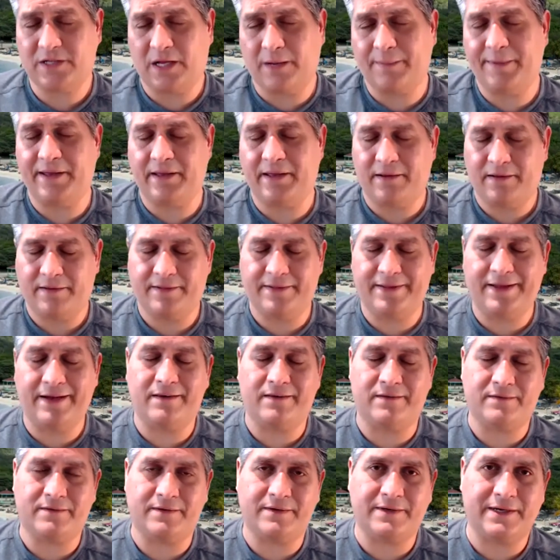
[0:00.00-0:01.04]
I mean,
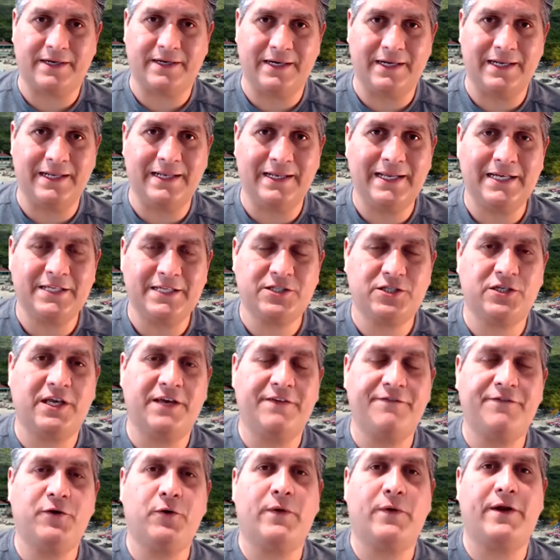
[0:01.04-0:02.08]
they'll
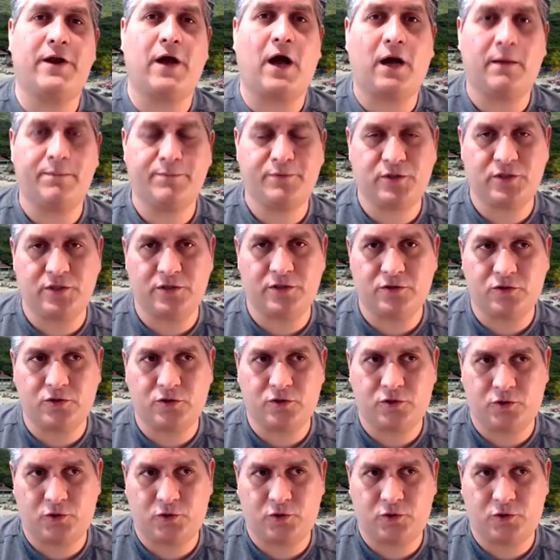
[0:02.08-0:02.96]
give you an option